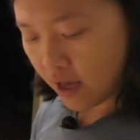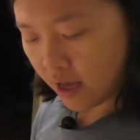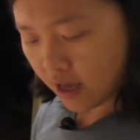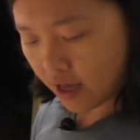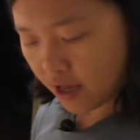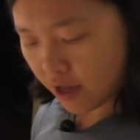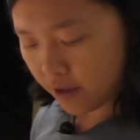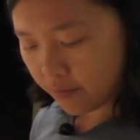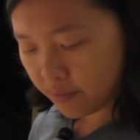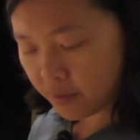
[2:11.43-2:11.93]

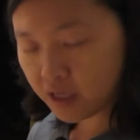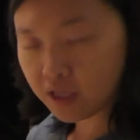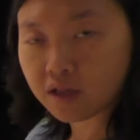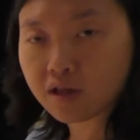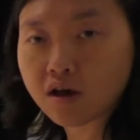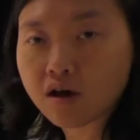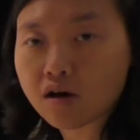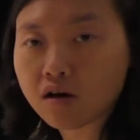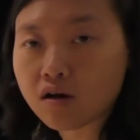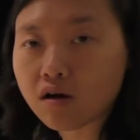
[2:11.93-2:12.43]
In
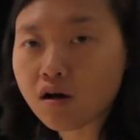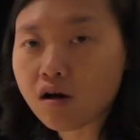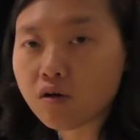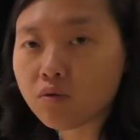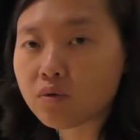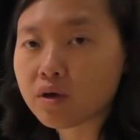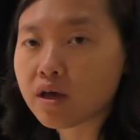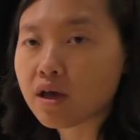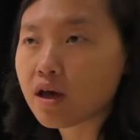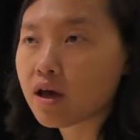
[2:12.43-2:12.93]
Hong
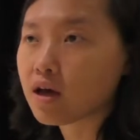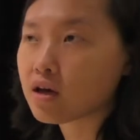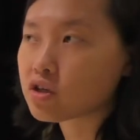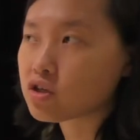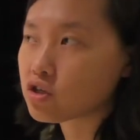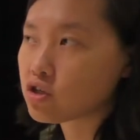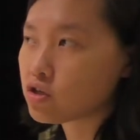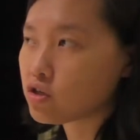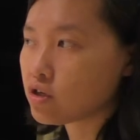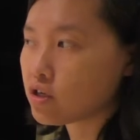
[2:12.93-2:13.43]
Kong, we
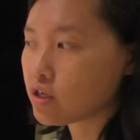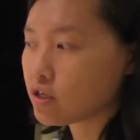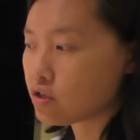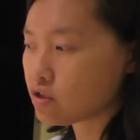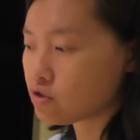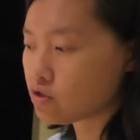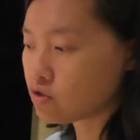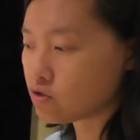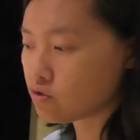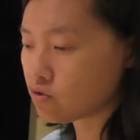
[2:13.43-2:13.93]
actually
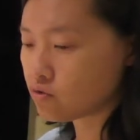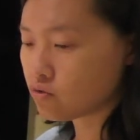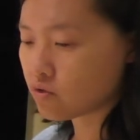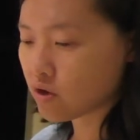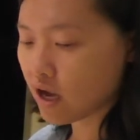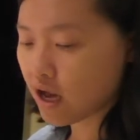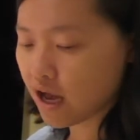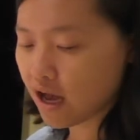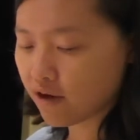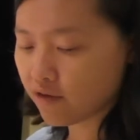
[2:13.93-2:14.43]

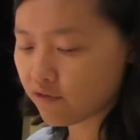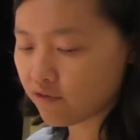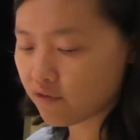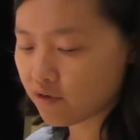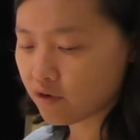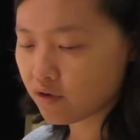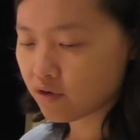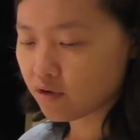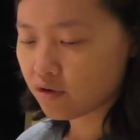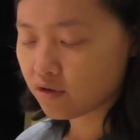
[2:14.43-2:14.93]
do have
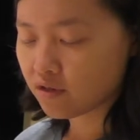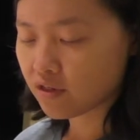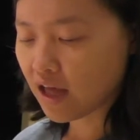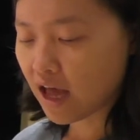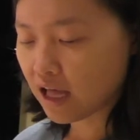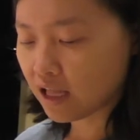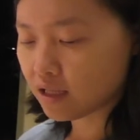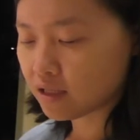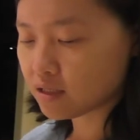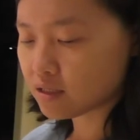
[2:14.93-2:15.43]

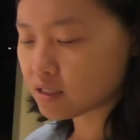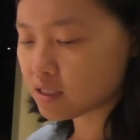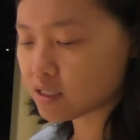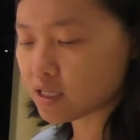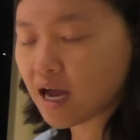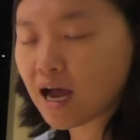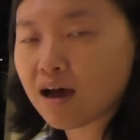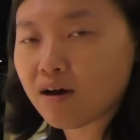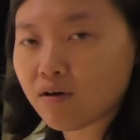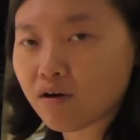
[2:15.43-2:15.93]
that
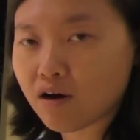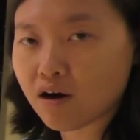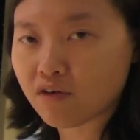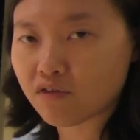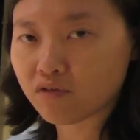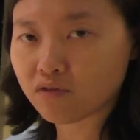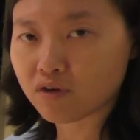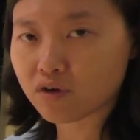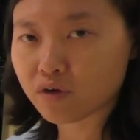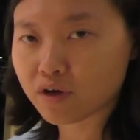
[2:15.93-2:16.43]
style
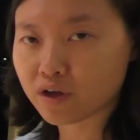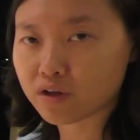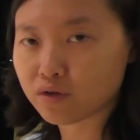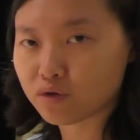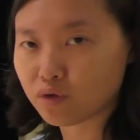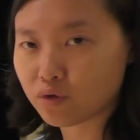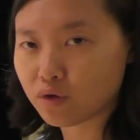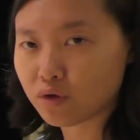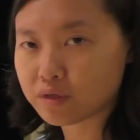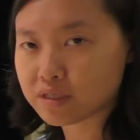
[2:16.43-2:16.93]
of cooking the
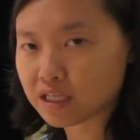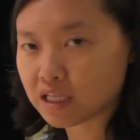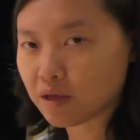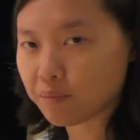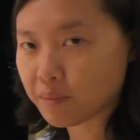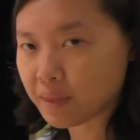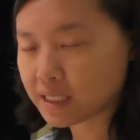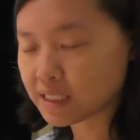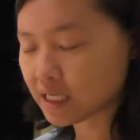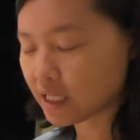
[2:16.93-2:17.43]
noodles and
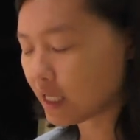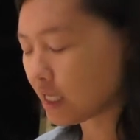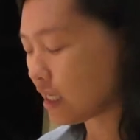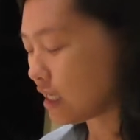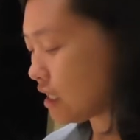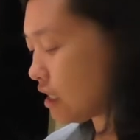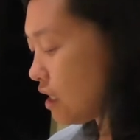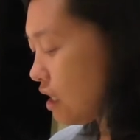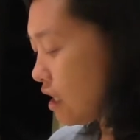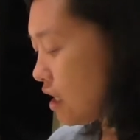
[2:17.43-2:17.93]
then mixing it
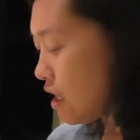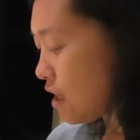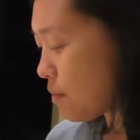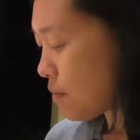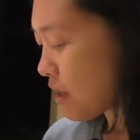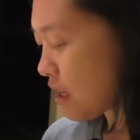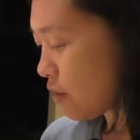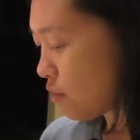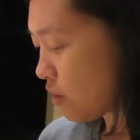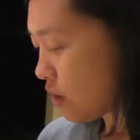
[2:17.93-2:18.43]
in,
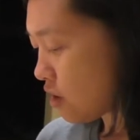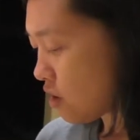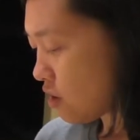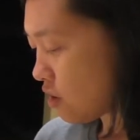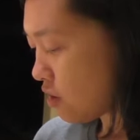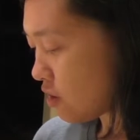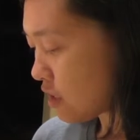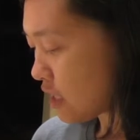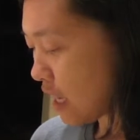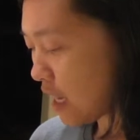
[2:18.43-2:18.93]
but we
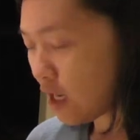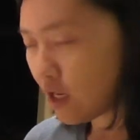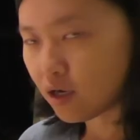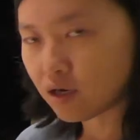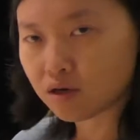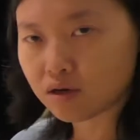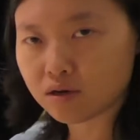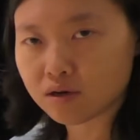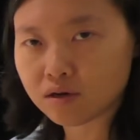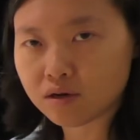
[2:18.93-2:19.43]
call that
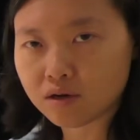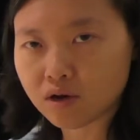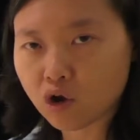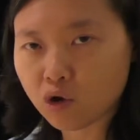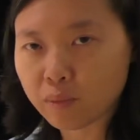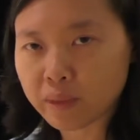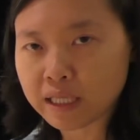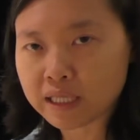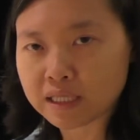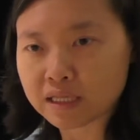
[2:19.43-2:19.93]

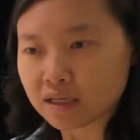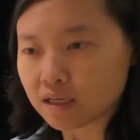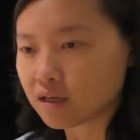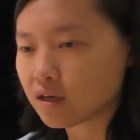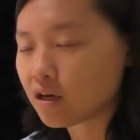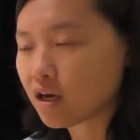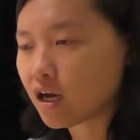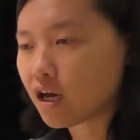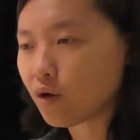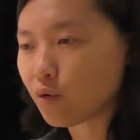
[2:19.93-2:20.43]
lo mein,
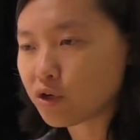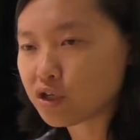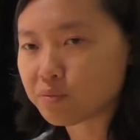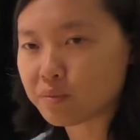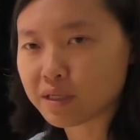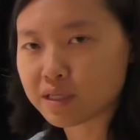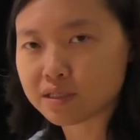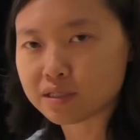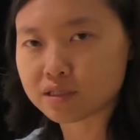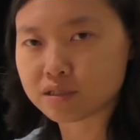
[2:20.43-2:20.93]
which
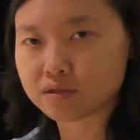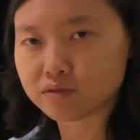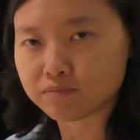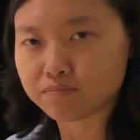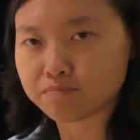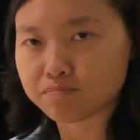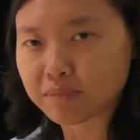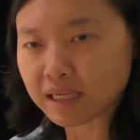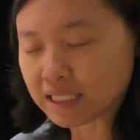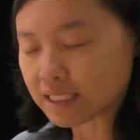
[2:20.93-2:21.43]
means
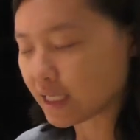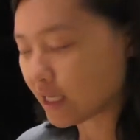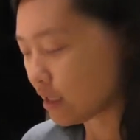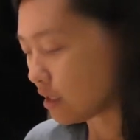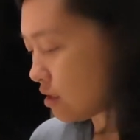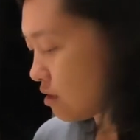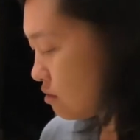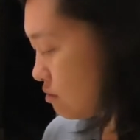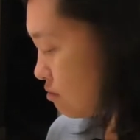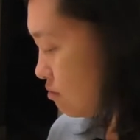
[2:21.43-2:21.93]

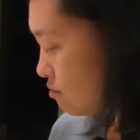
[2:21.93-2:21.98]
mixing.